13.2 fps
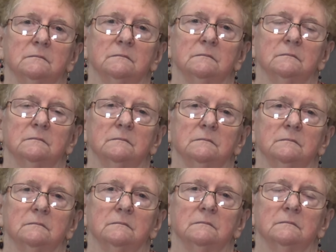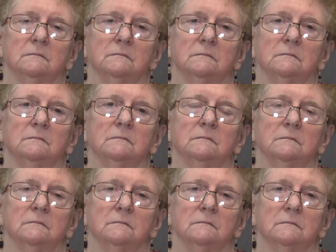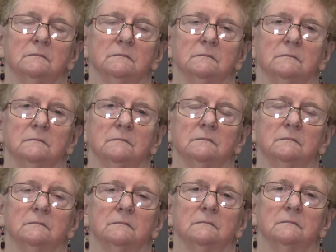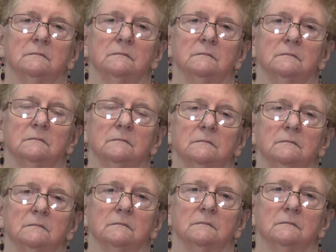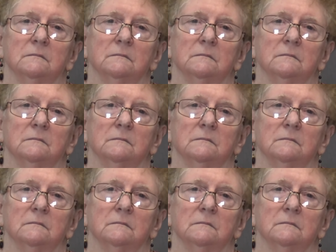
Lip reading: [no speech]